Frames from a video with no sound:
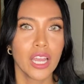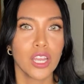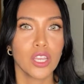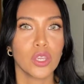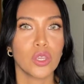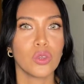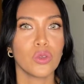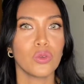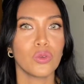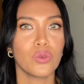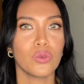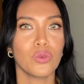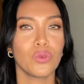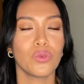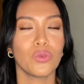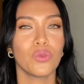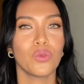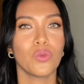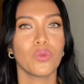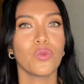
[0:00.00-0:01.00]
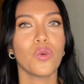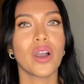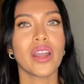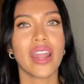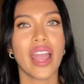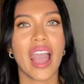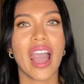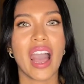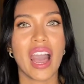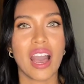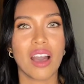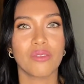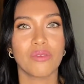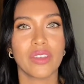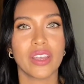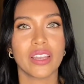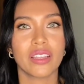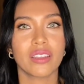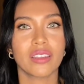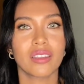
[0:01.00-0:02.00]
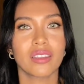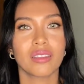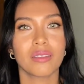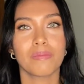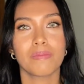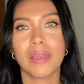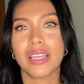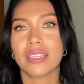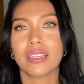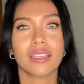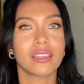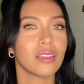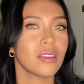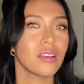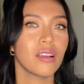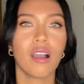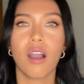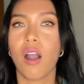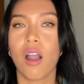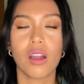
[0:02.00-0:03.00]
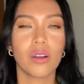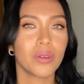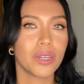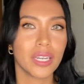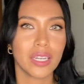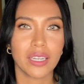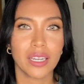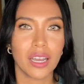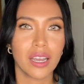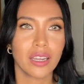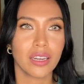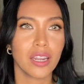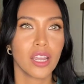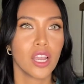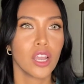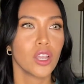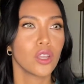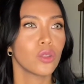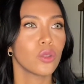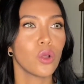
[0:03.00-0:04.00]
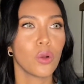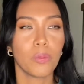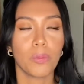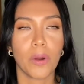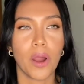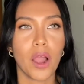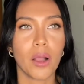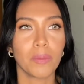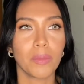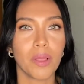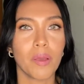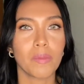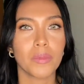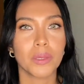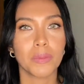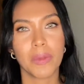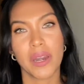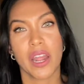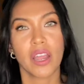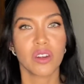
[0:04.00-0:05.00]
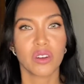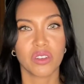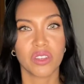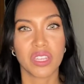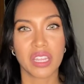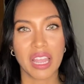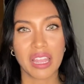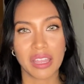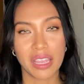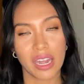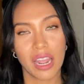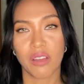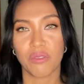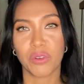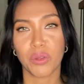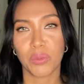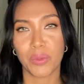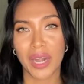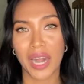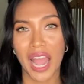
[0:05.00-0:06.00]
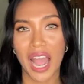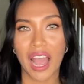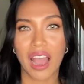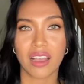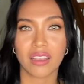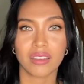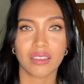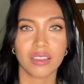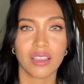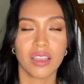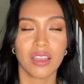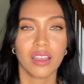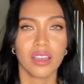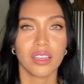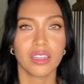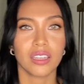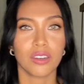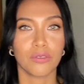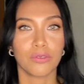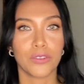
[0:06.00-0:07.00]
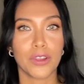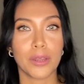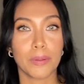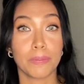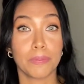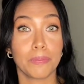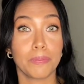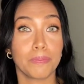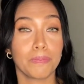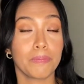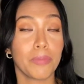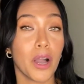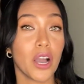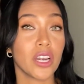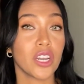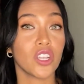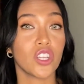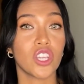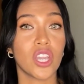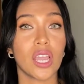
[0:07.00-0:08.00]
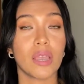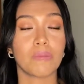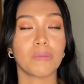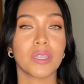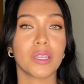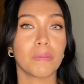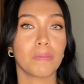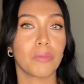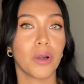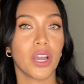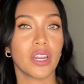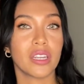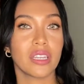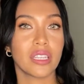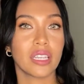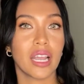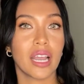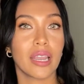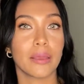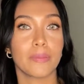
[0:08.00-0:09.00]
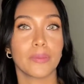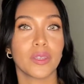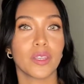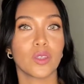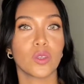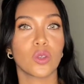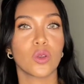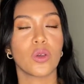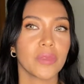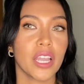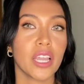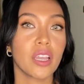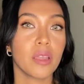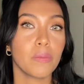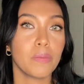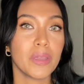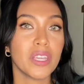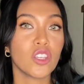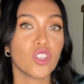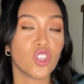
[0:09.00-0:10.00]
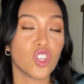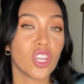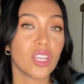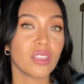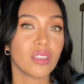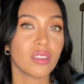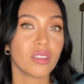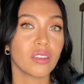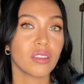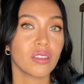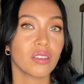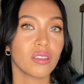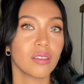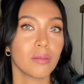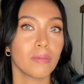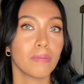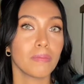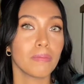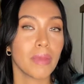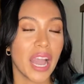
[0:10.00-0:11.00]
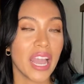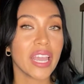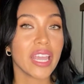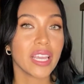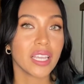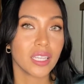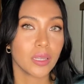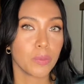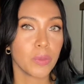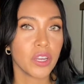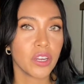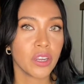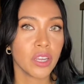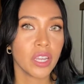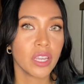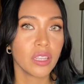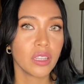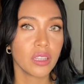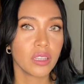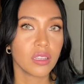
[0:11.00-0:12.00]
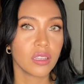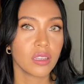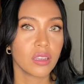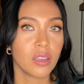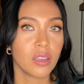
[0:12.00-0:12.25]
you want to have it basically already done, no problems. But I understand that everyone has different body shapes and body types, and so it could be just my experience,